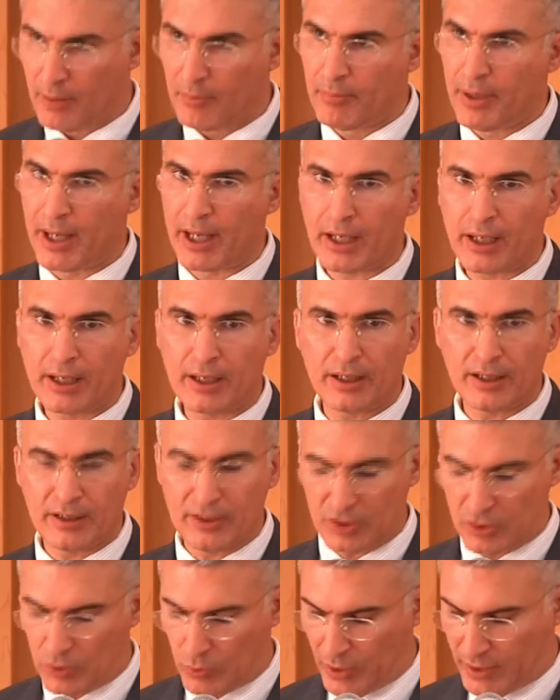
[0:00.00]
back
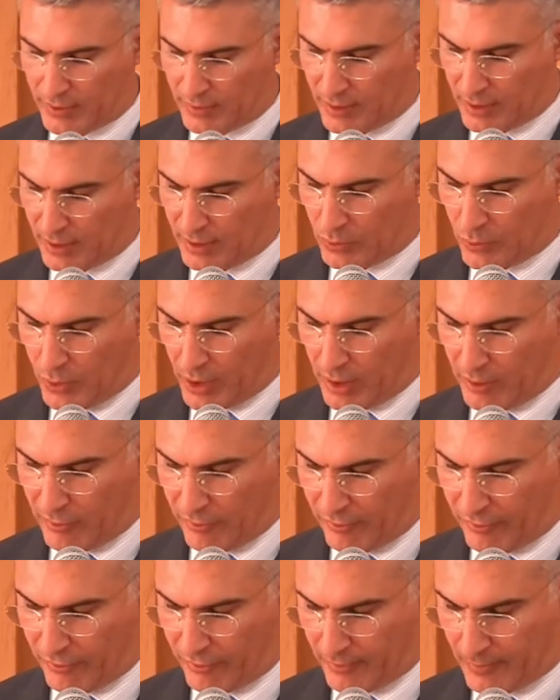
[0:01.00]
in
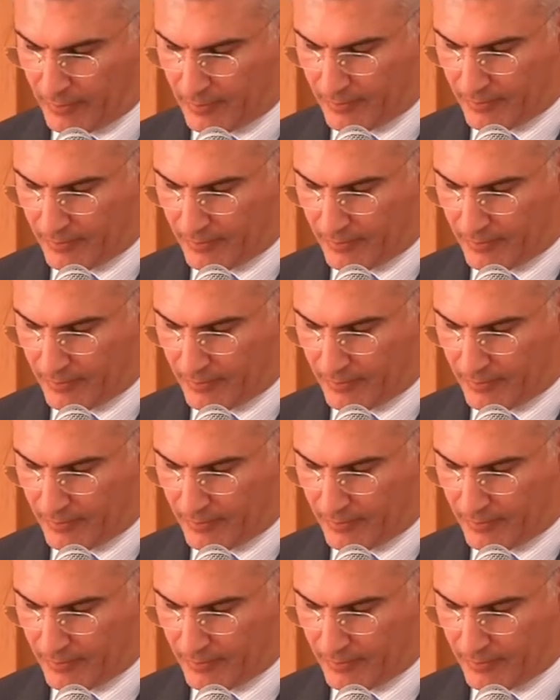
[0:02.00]
2012.